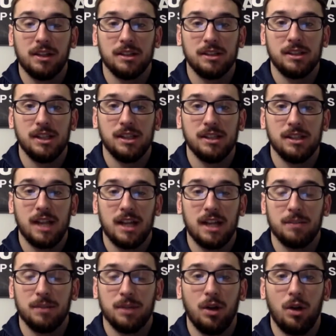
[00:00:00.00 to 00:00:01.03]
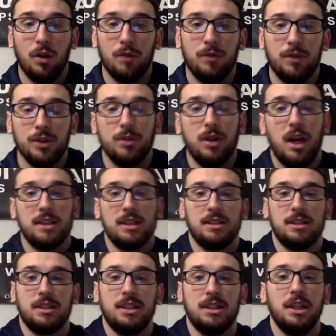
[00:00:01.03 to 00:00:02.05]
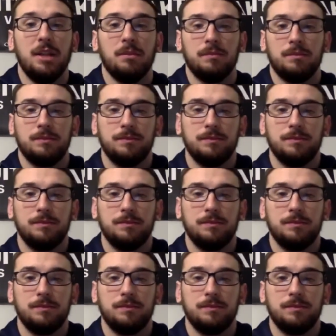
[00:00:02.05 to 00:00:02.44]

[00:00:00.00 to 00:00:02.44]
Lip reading: the season has been going for you guys as a team.